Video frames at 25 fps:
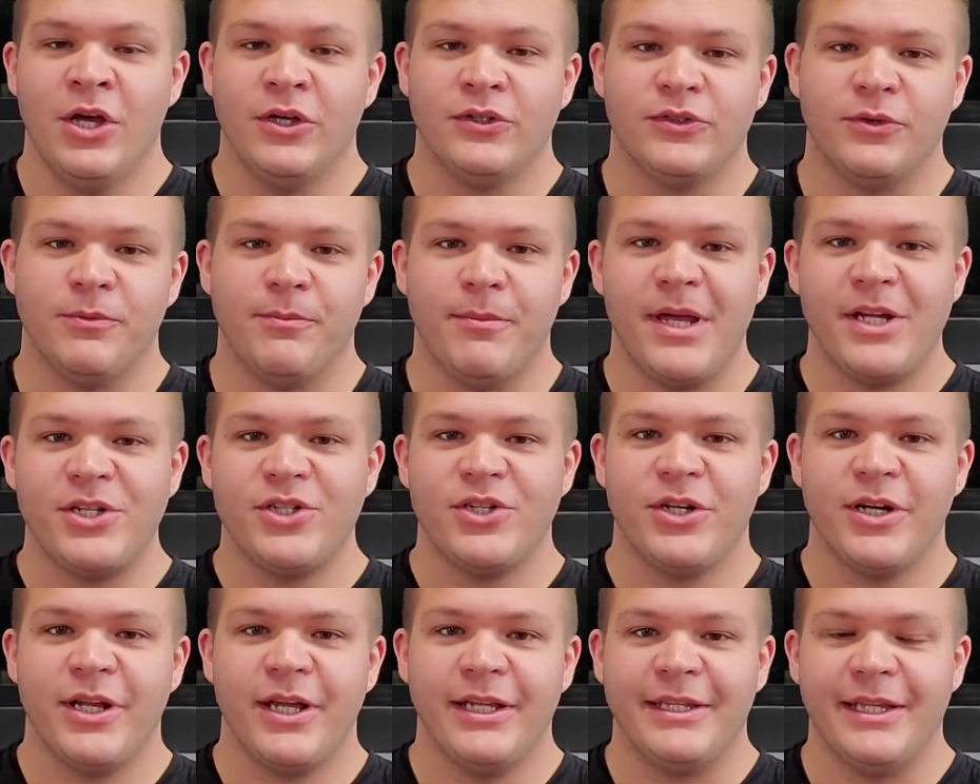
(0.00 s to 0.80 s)
So make
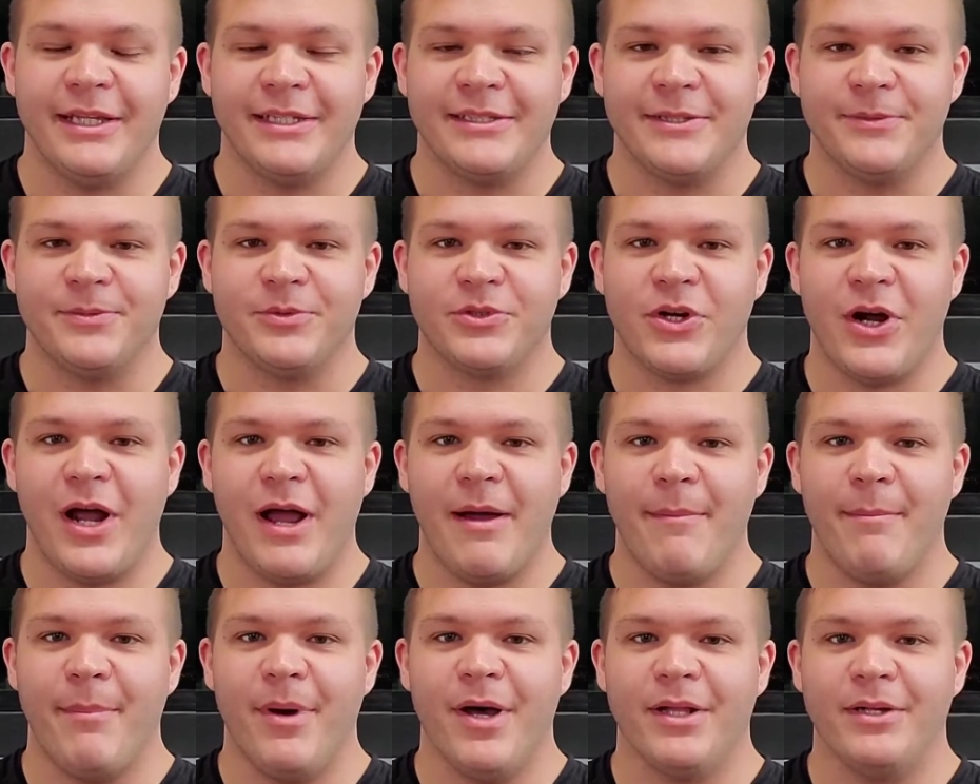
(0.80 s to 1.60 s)
sure to hit that
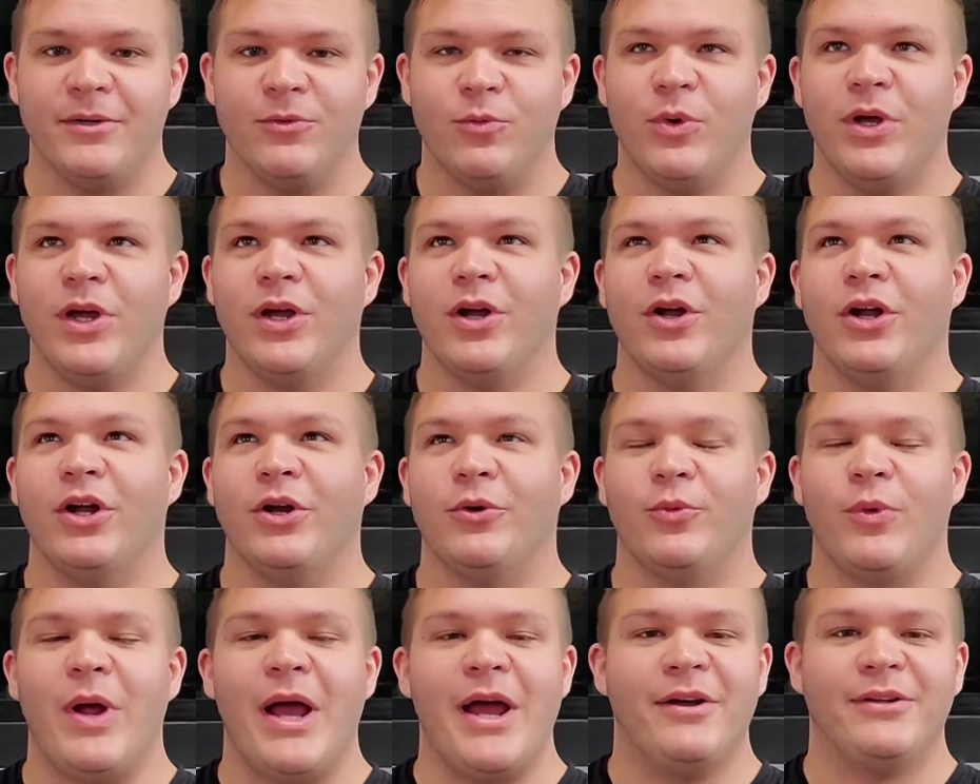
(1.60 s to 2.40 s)
subscribe button. We are at
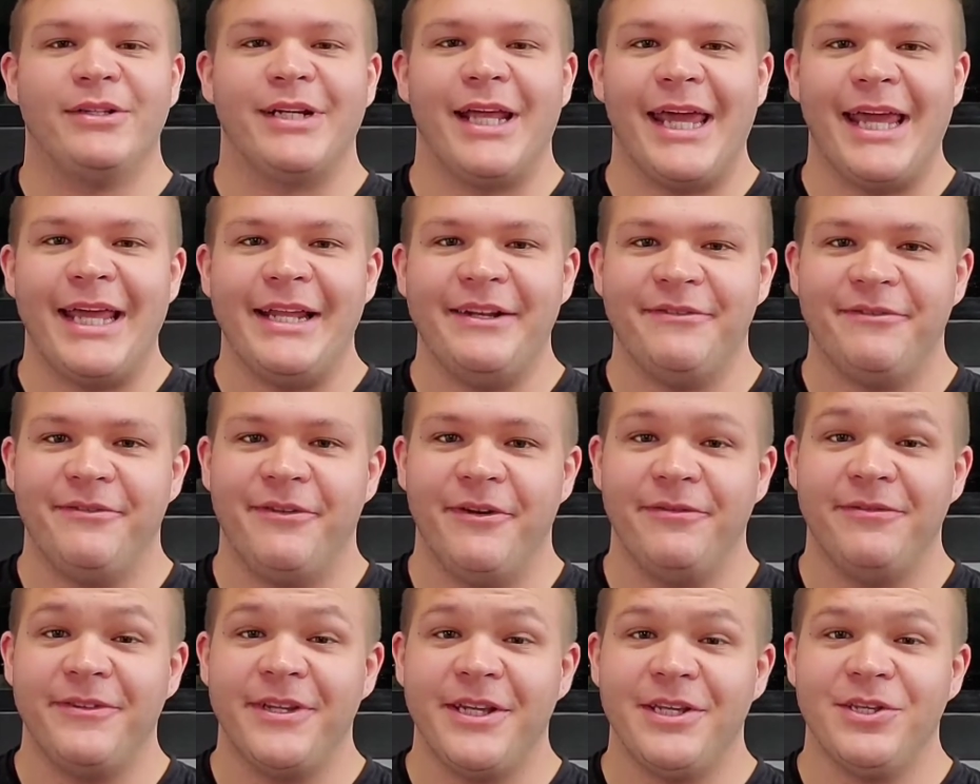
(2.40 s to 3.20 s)
around
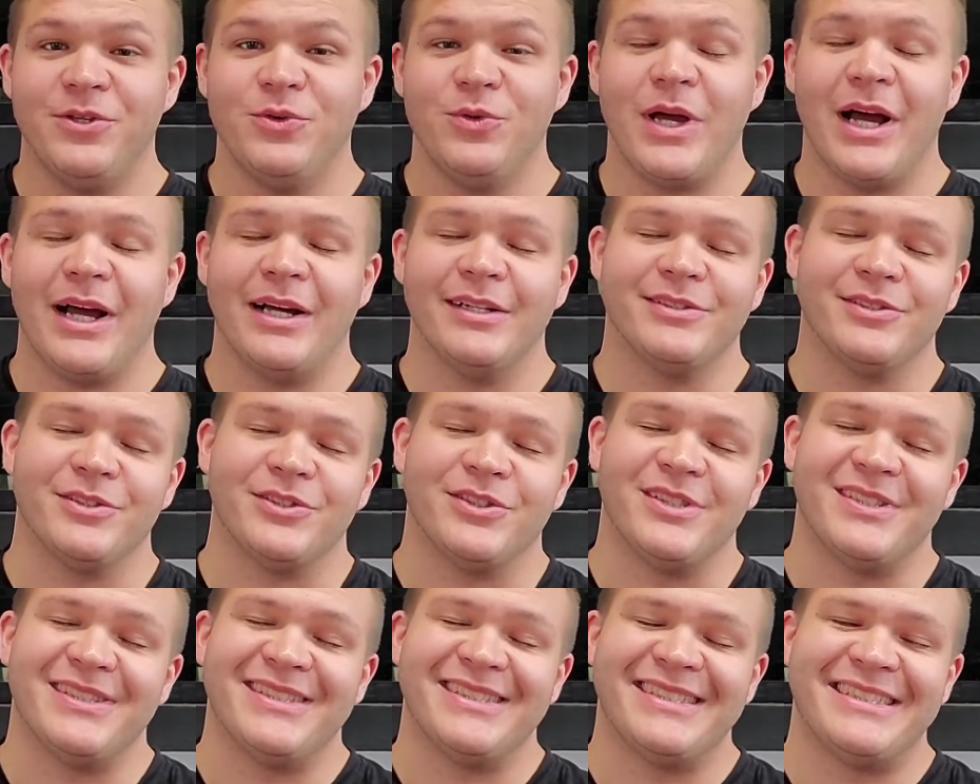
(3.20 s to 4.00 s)
850. You guys
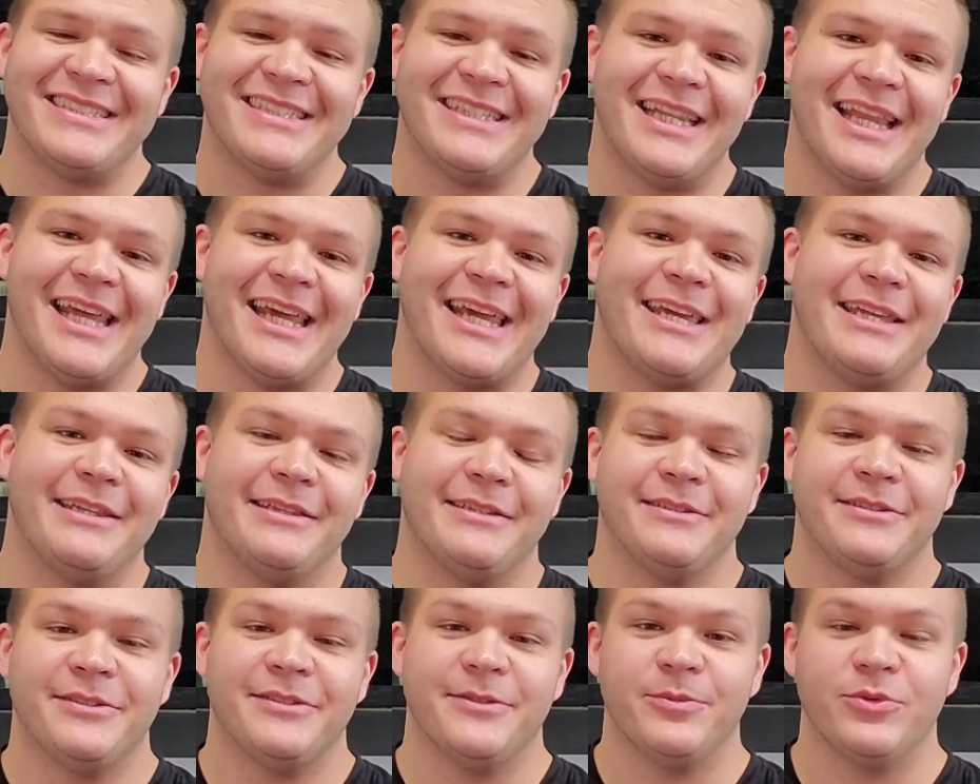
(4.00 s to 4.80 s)
are
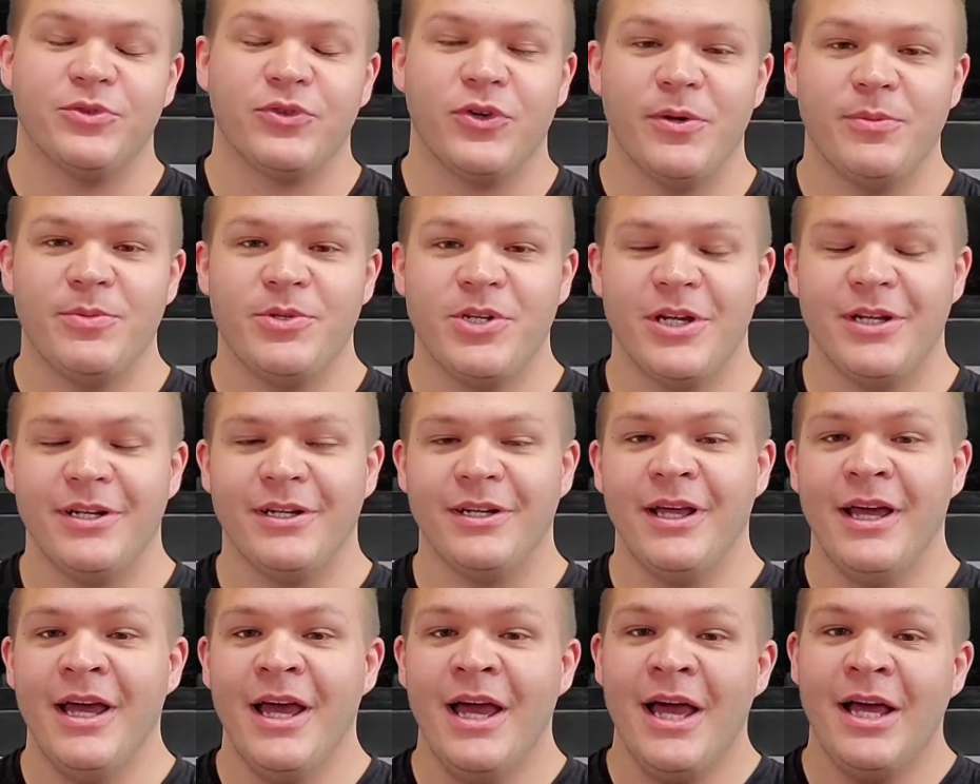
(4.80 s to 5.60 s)
slaying the
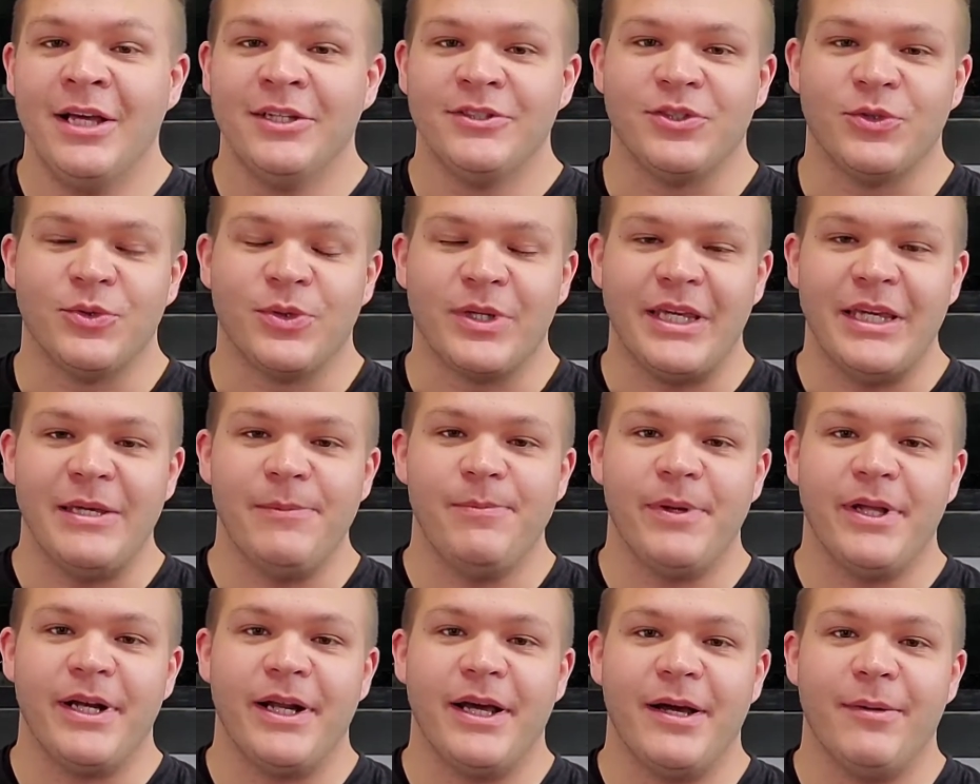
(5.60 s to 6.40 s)
subscription, so
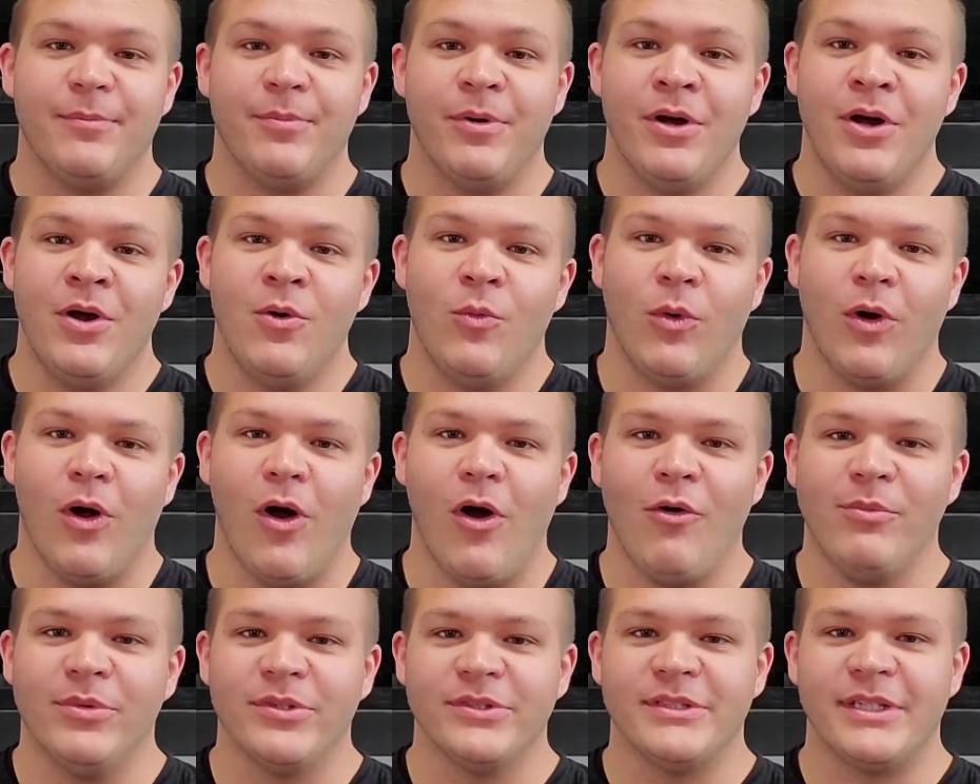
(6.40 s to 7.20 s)
keep it up. We're
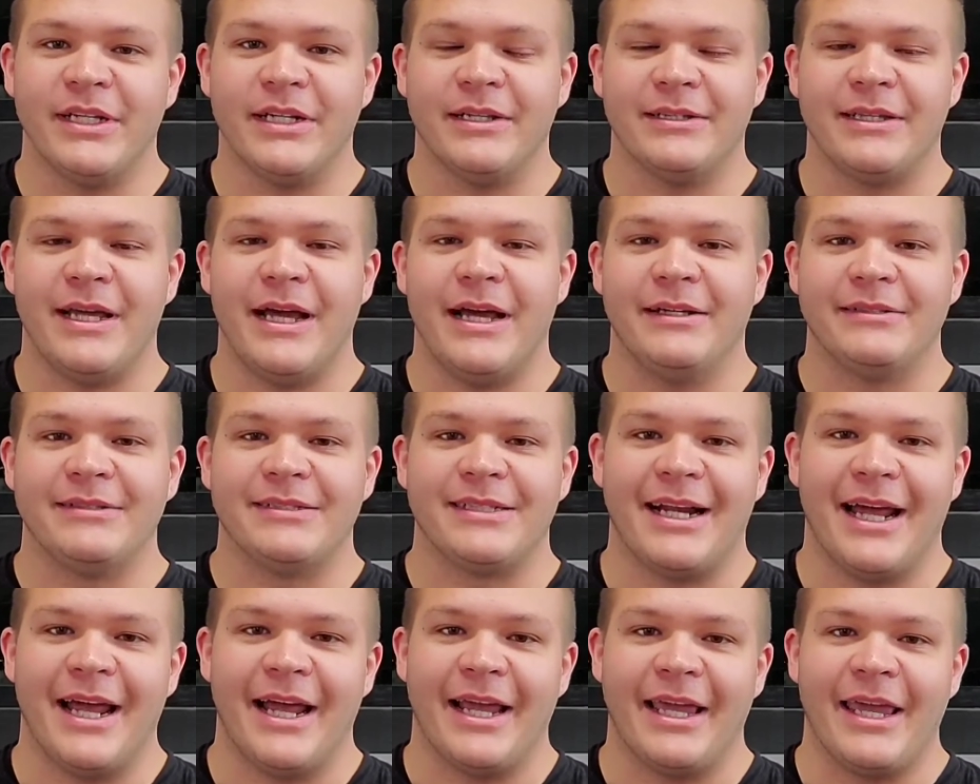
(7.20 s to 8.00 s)
almost at
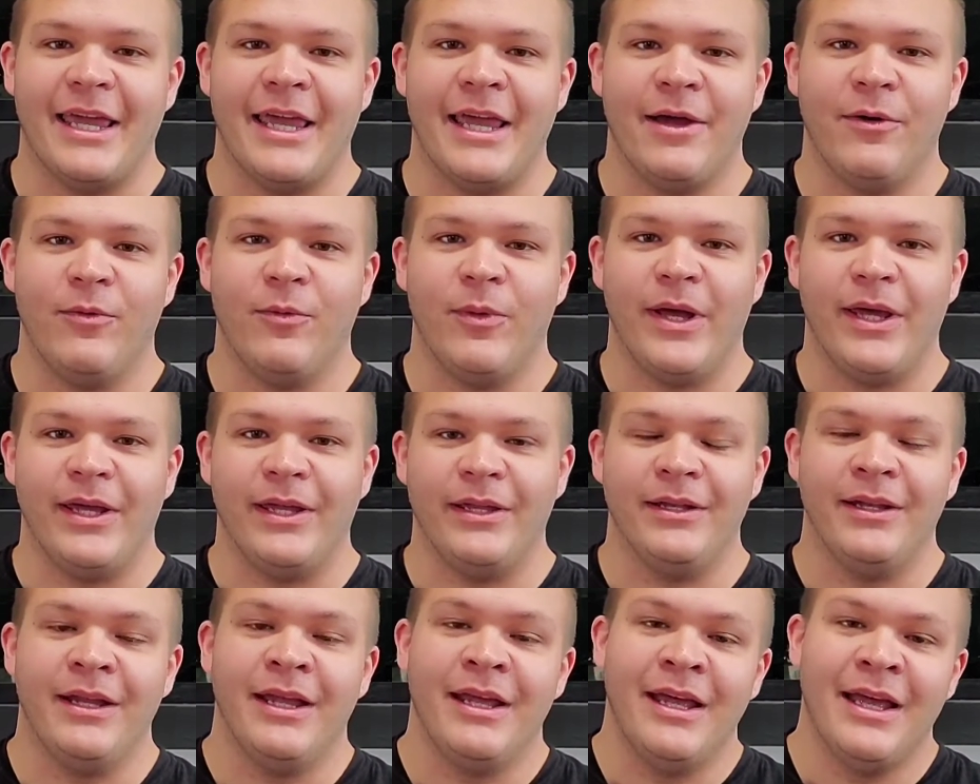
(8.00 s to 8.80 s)
1,000. I can't
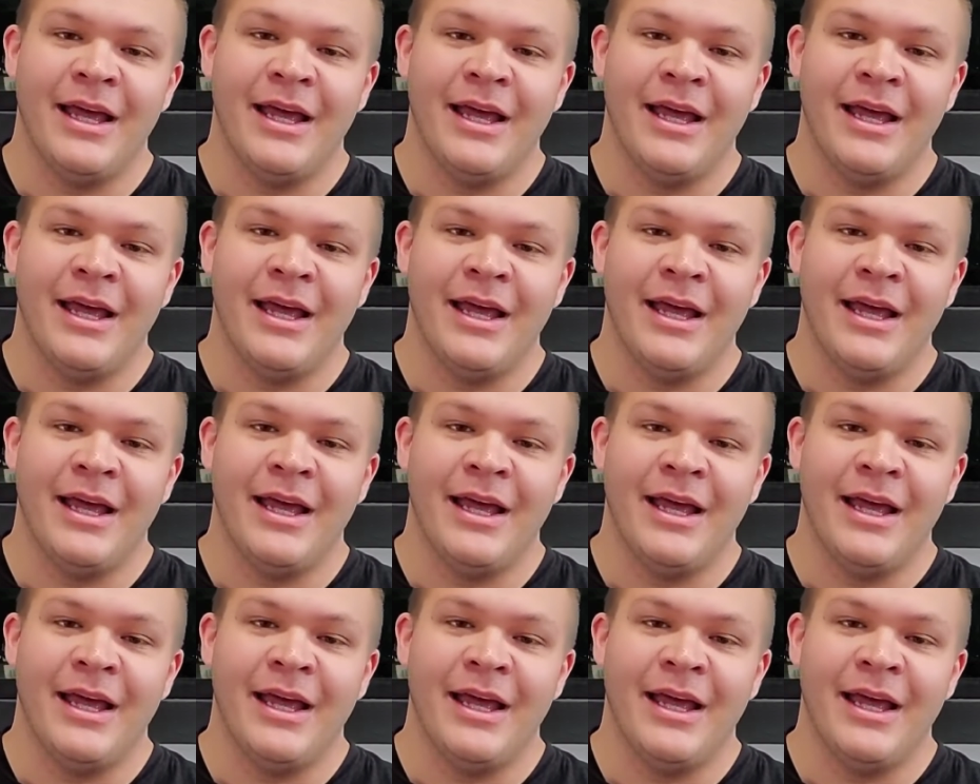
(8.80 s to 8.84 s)
wait.